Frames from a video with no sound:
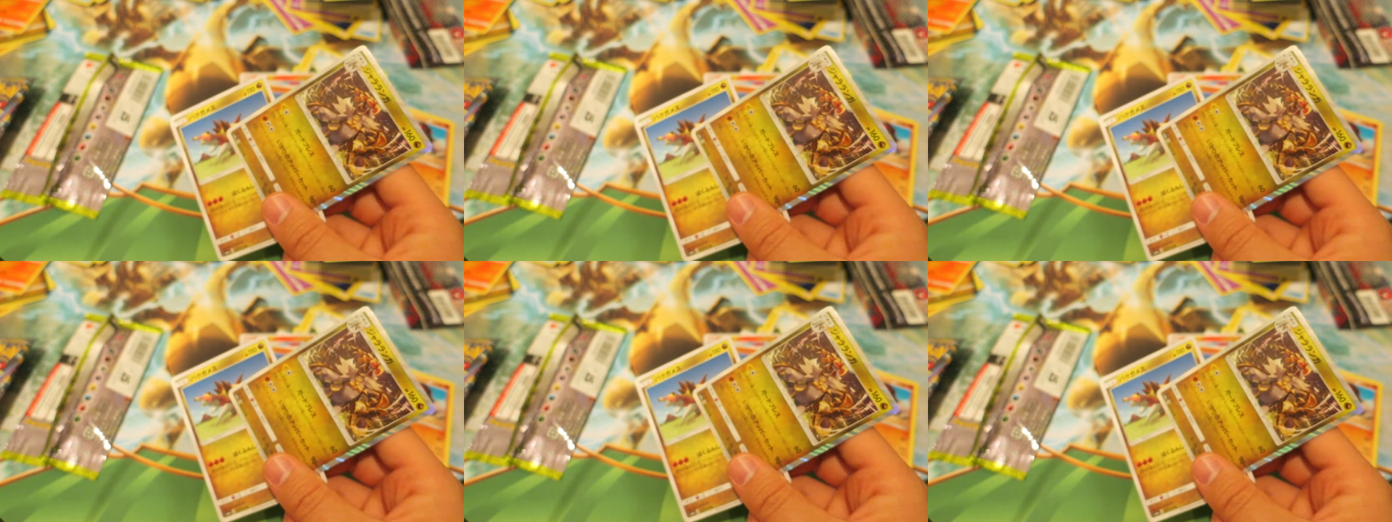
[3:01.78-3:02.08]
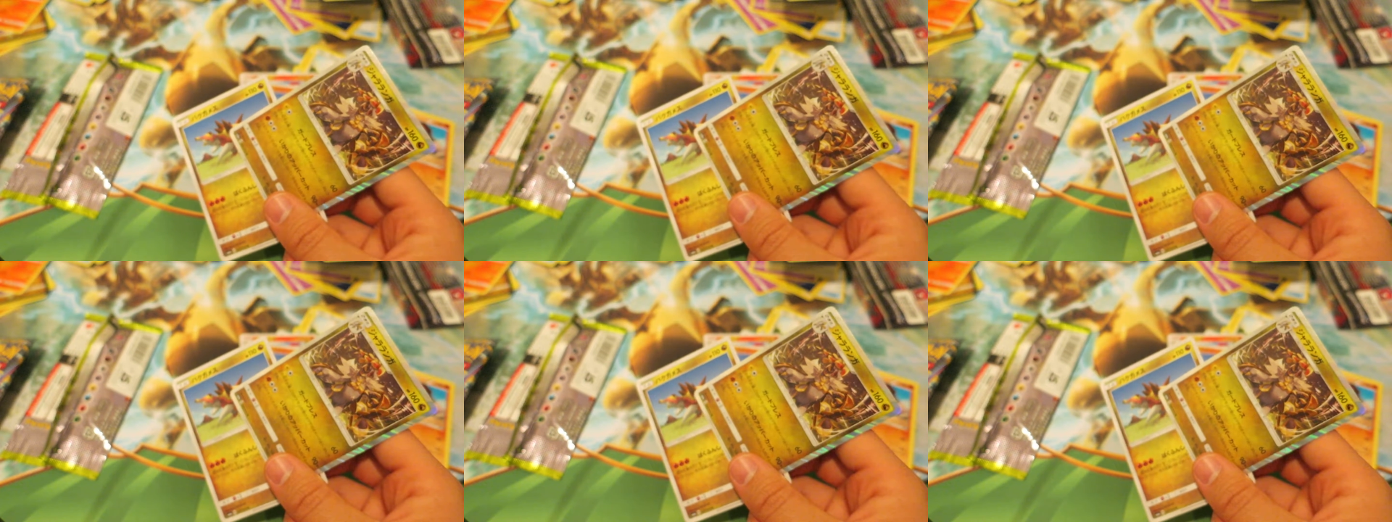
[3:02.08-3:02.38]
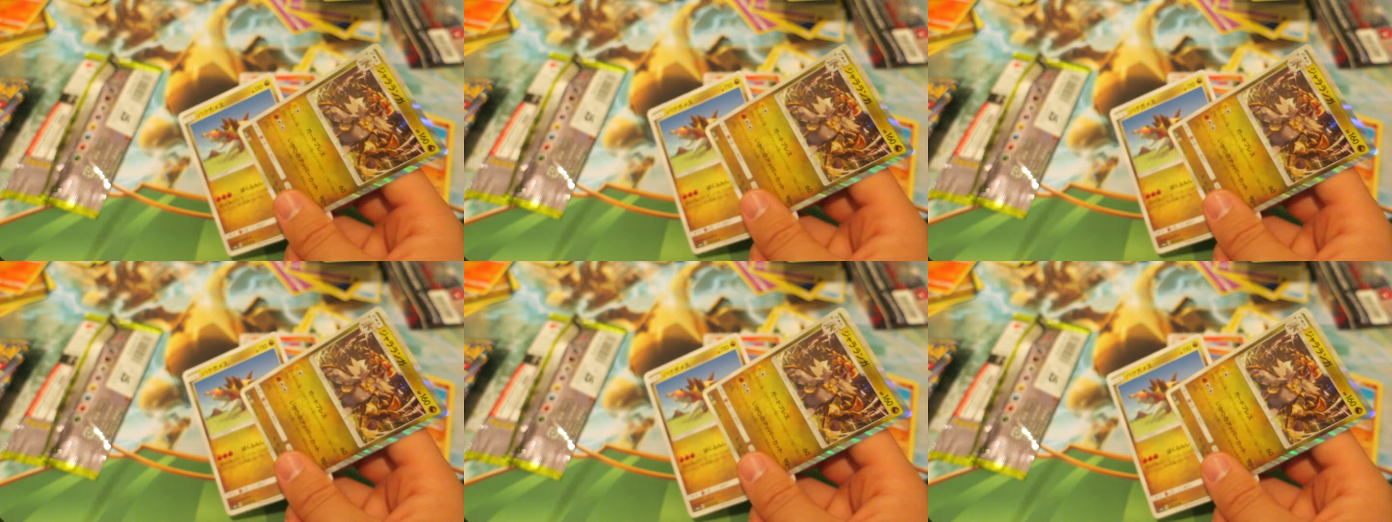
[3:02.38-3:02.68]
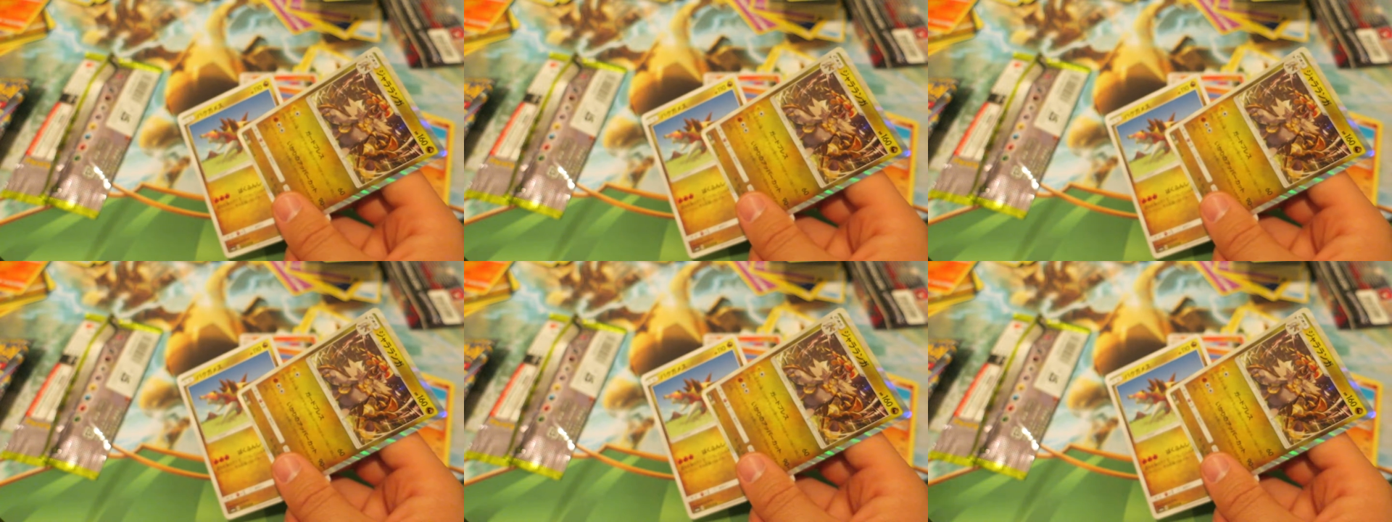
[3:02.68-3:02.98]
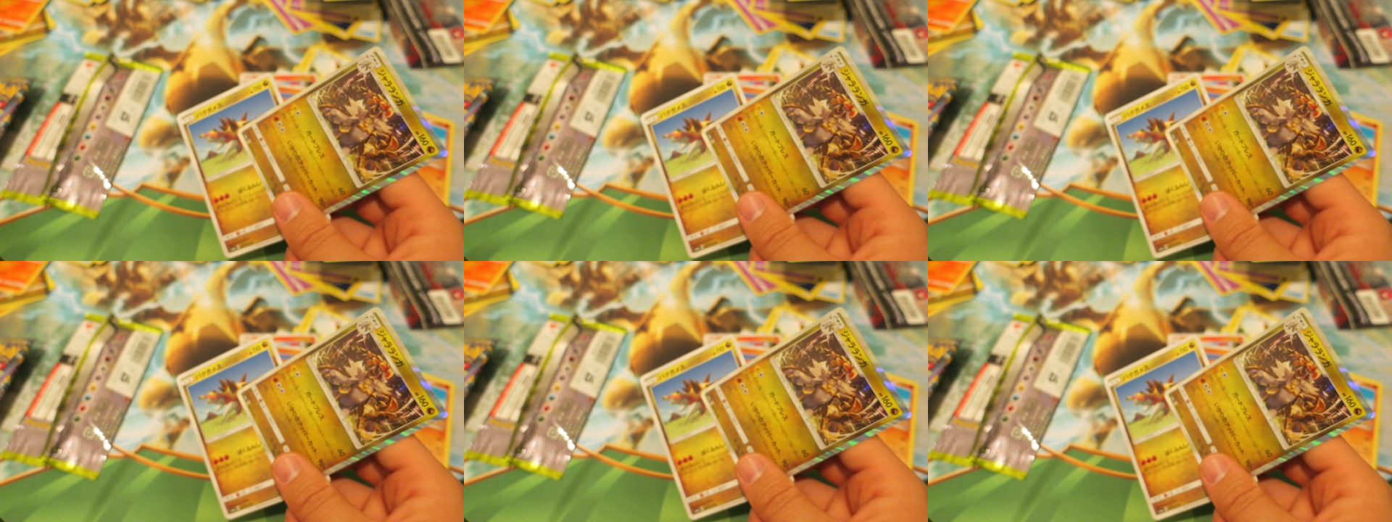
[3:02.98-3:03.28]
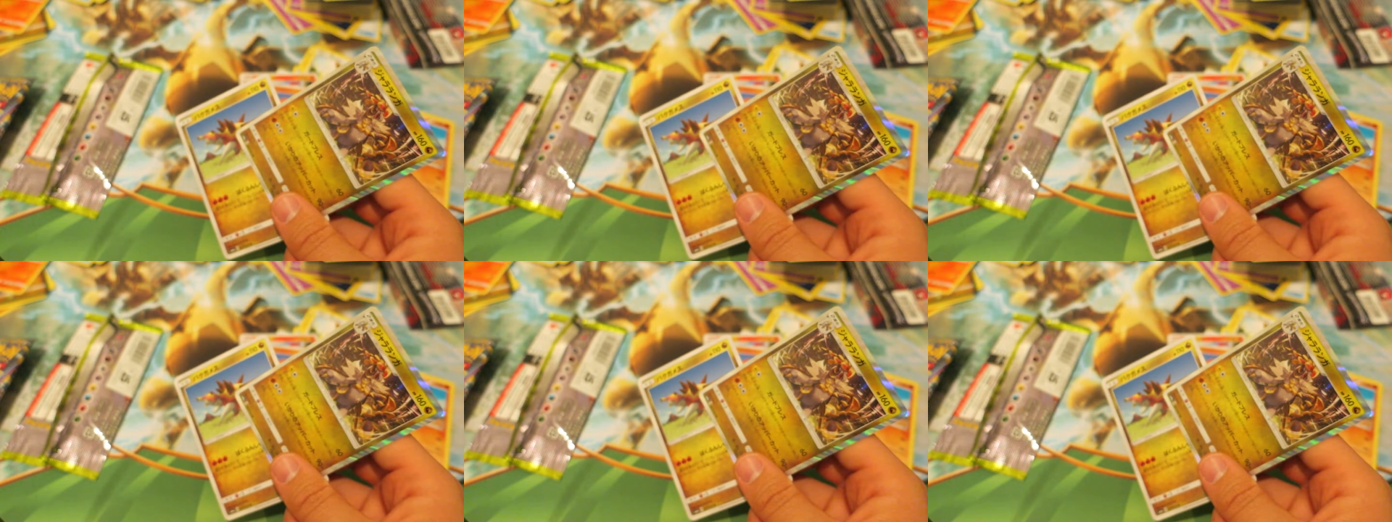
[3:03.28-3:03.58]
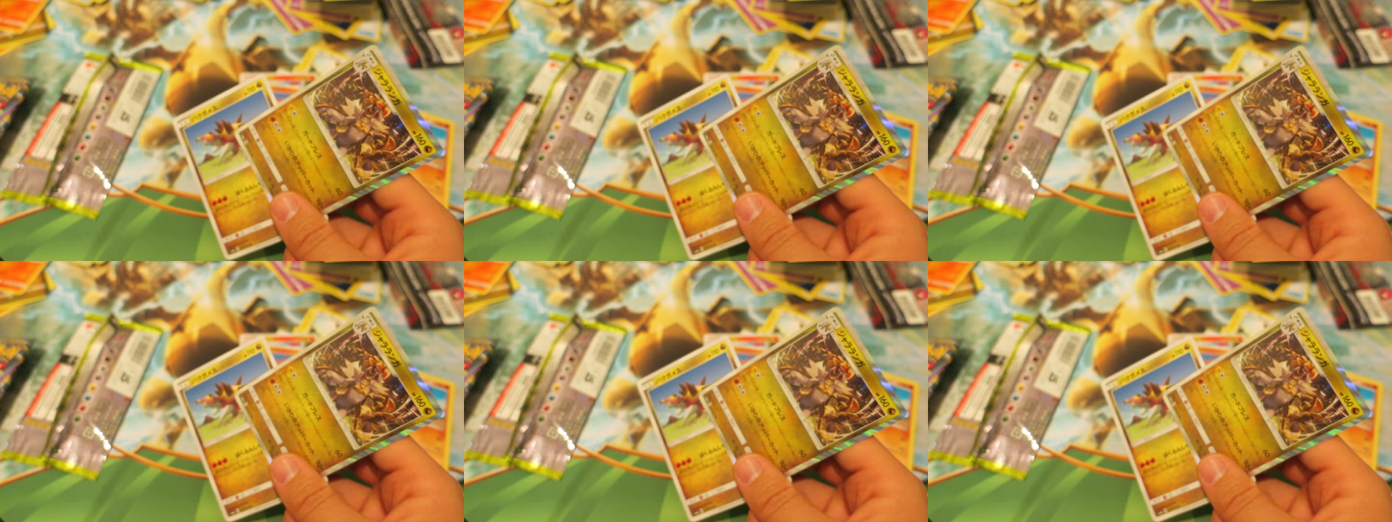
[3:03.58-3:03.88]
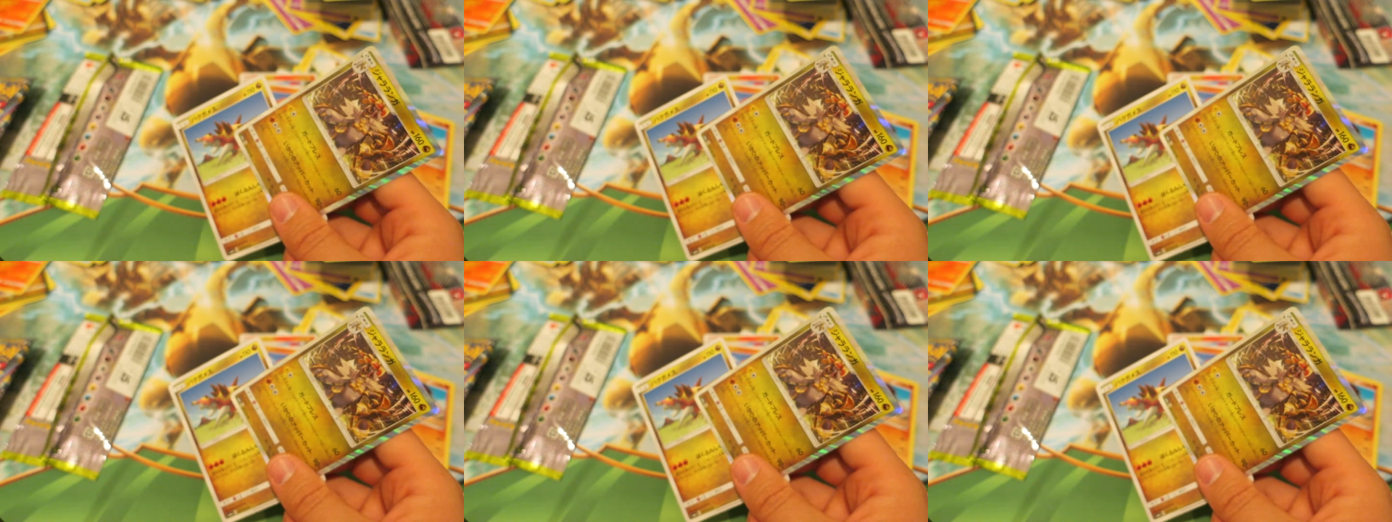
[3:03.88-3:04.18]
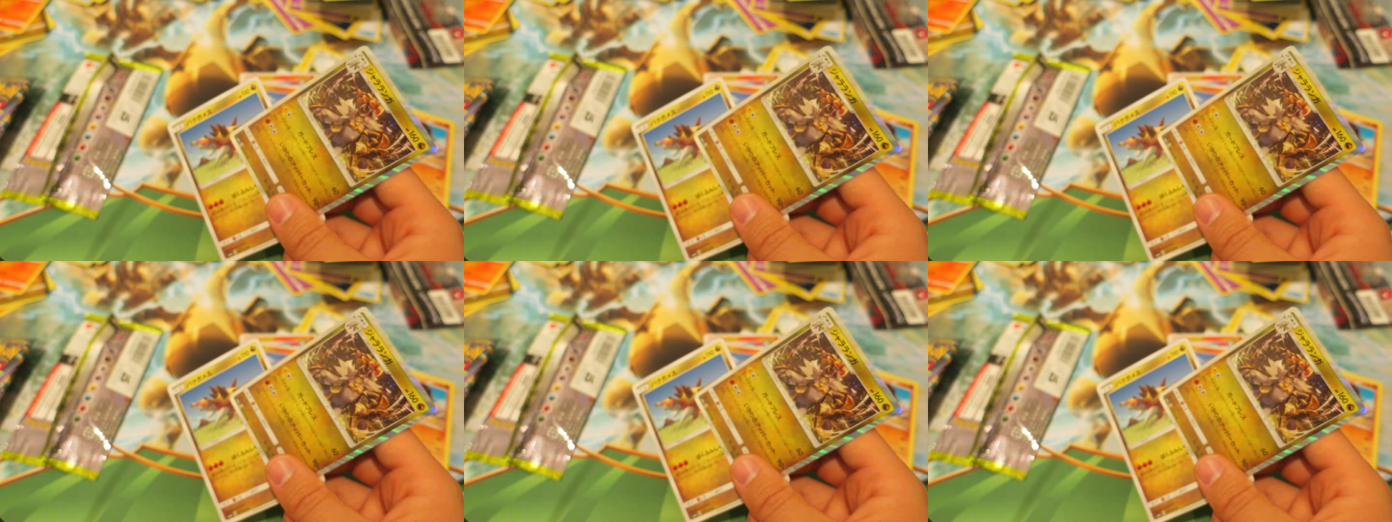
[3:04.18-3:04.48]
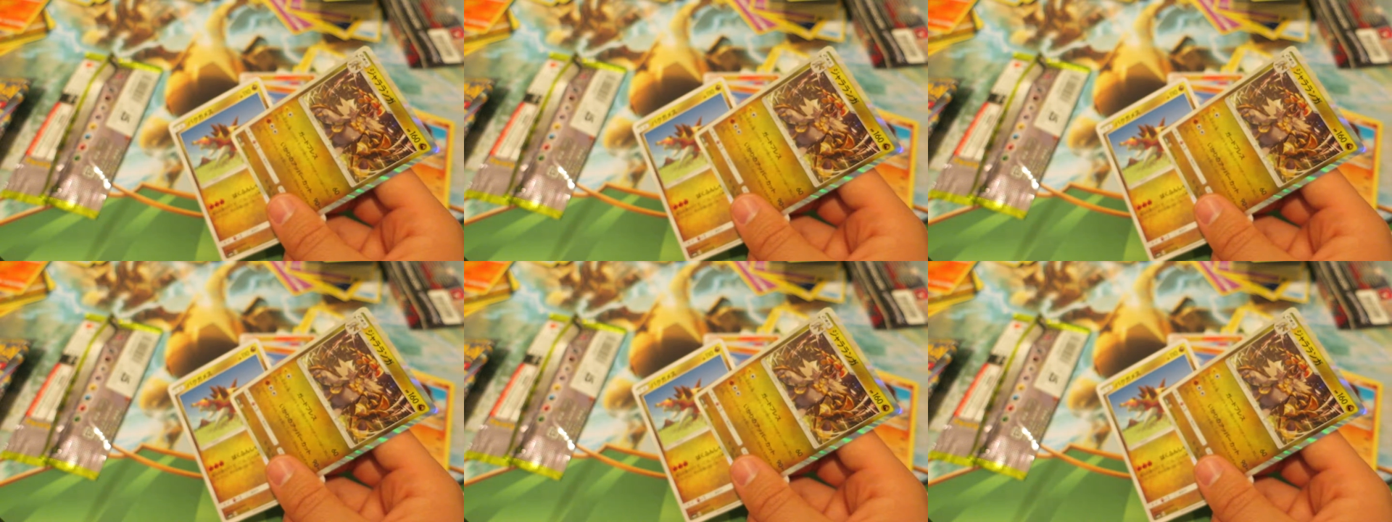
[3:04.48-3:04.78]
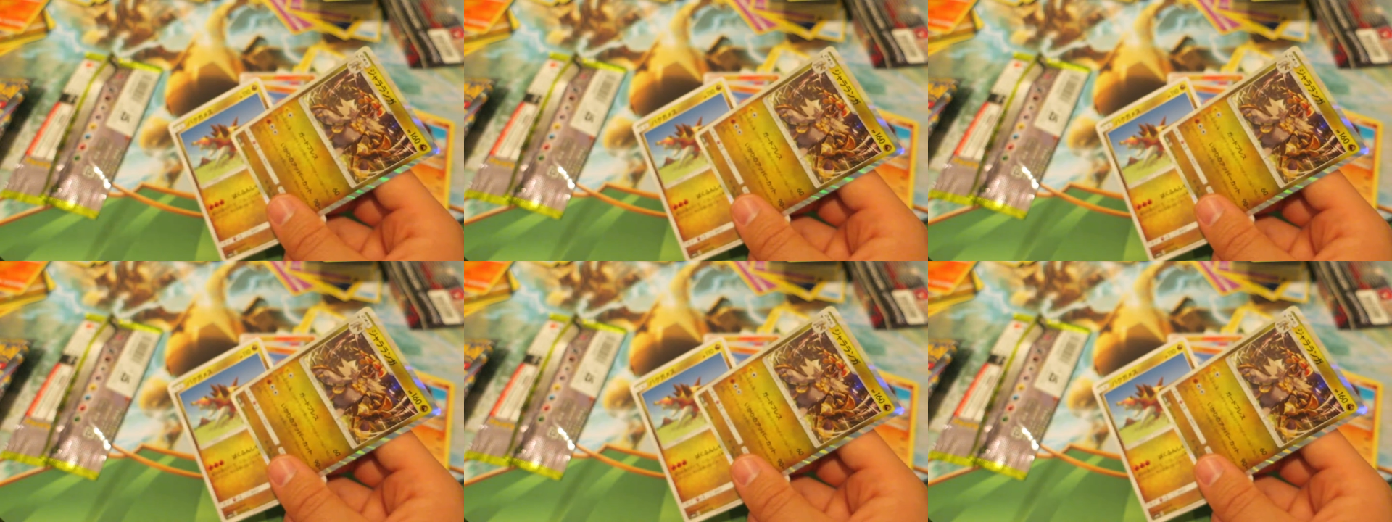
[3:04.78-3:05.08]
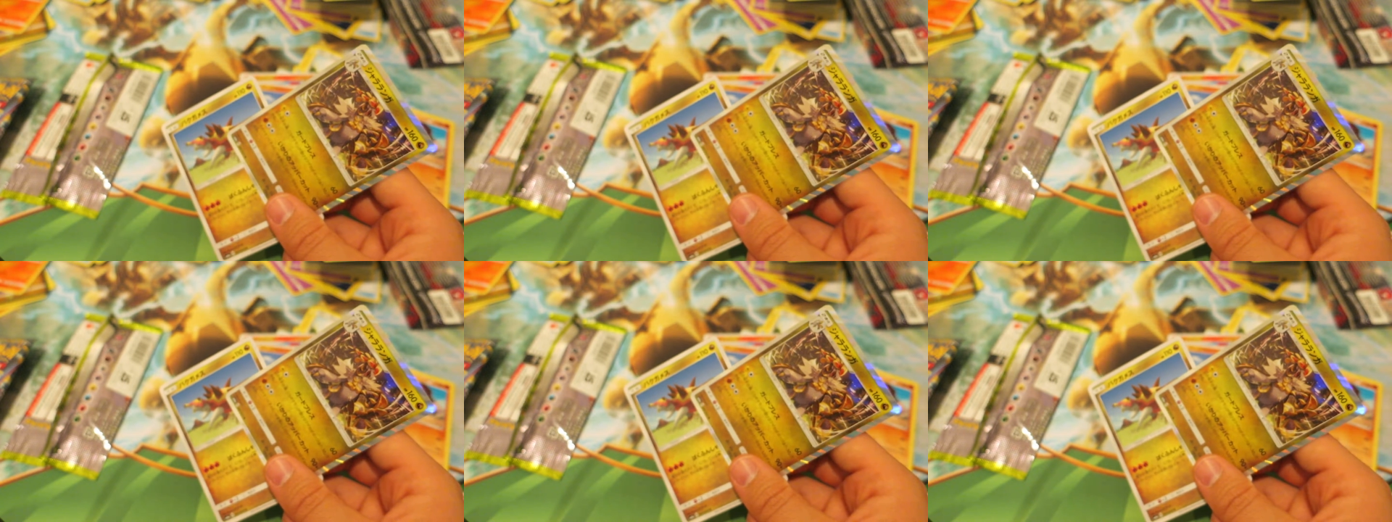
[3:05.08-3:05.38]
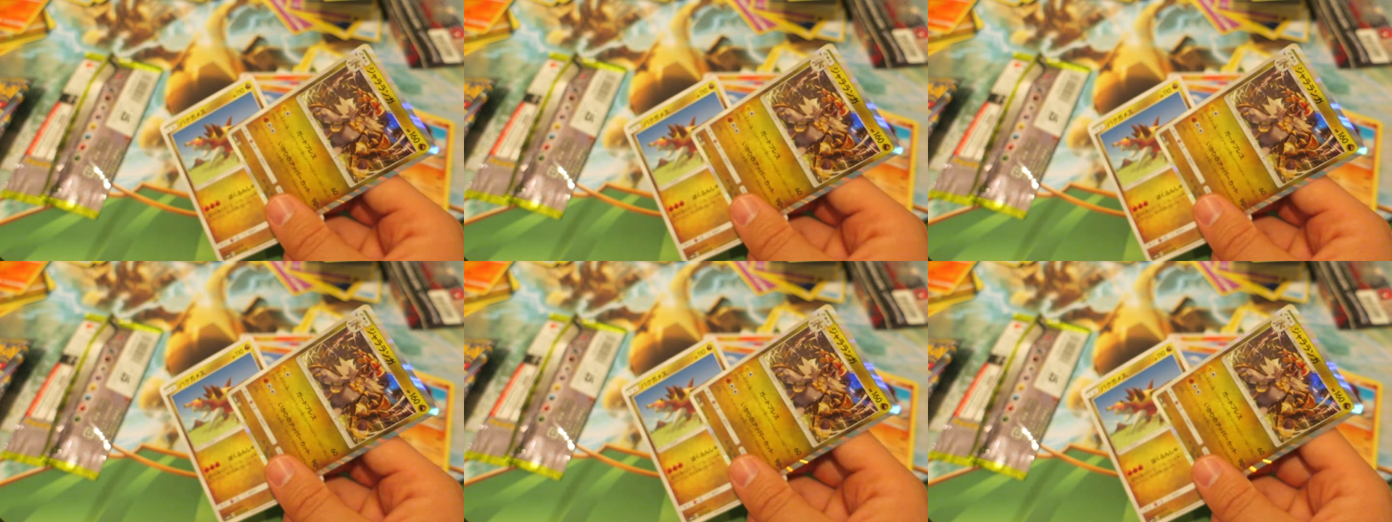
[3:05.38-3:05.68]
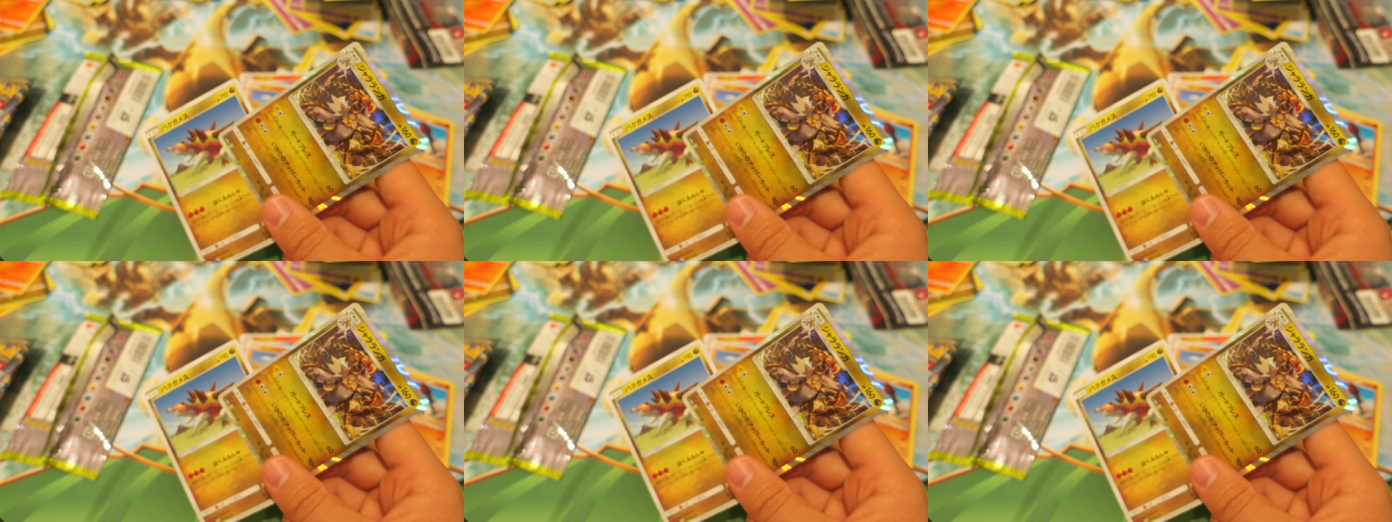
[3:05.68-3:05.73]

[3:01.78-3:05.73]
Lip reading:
(no speaker visible)